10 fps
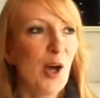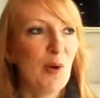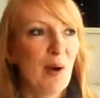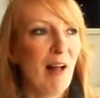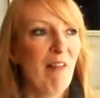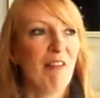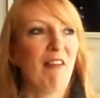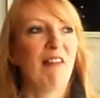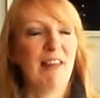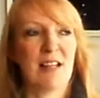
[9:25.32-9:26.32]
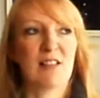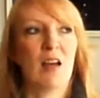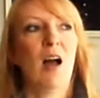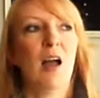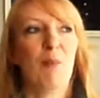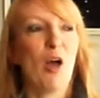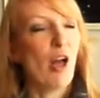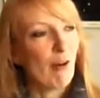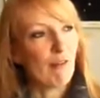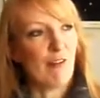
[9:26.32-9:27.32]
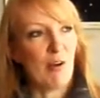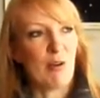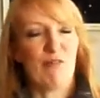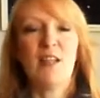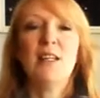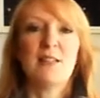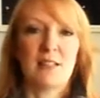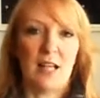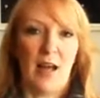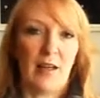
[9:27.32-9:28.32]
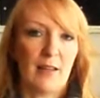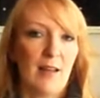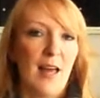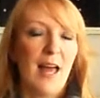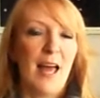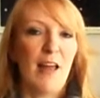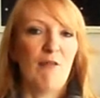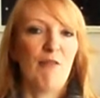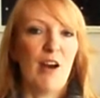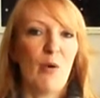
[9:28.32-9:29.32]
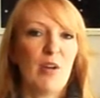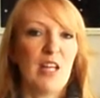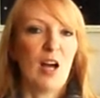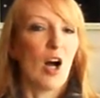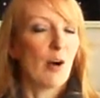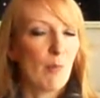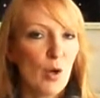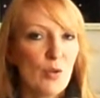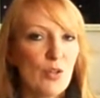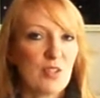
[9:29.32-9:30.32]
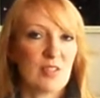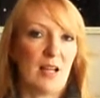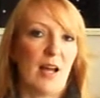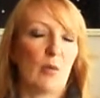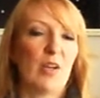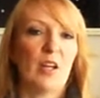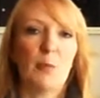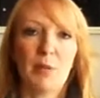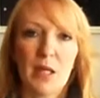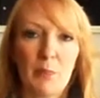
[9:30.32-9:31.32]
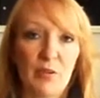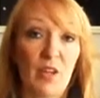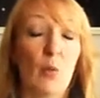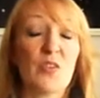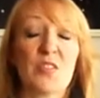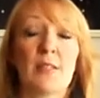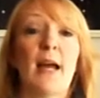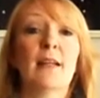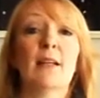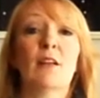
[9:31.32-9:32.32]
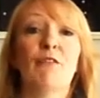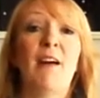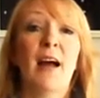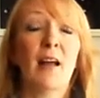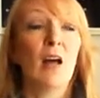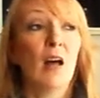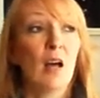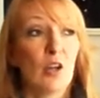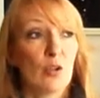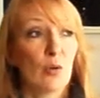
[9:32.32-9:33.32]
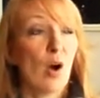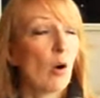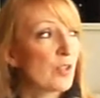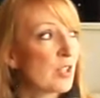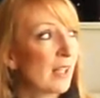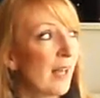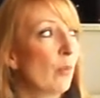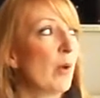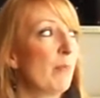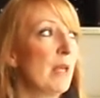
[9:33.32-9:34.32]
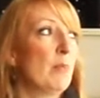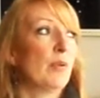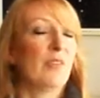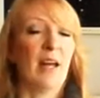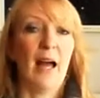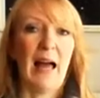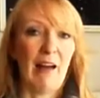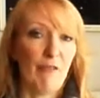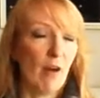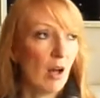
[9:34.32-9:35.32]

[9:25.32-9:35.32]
around that time. Very Venus-like and very harmonious-like with other people, notwithstanding the fact you are together with people that have